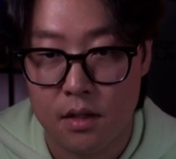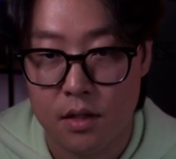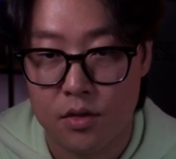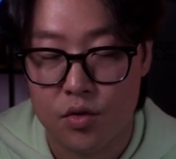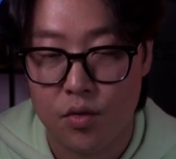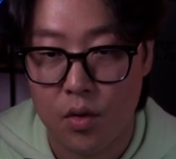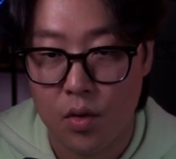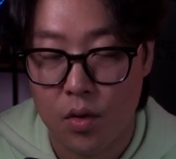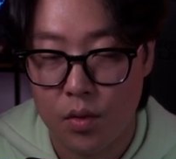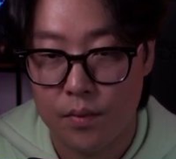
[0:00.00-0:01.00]

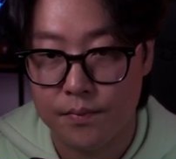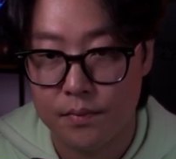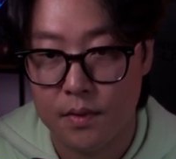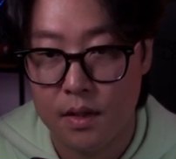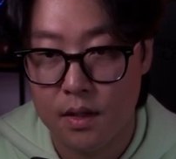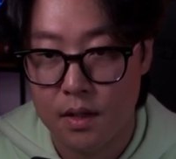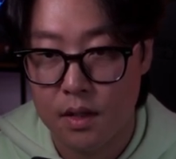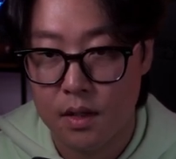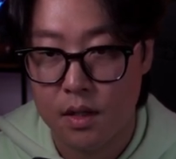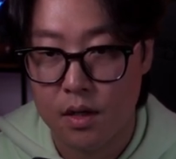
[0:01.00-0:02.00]
control
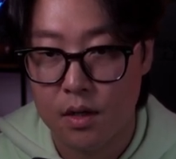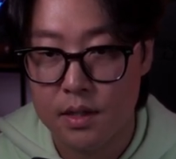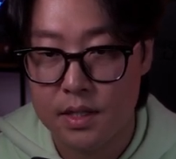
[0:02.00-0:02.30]
current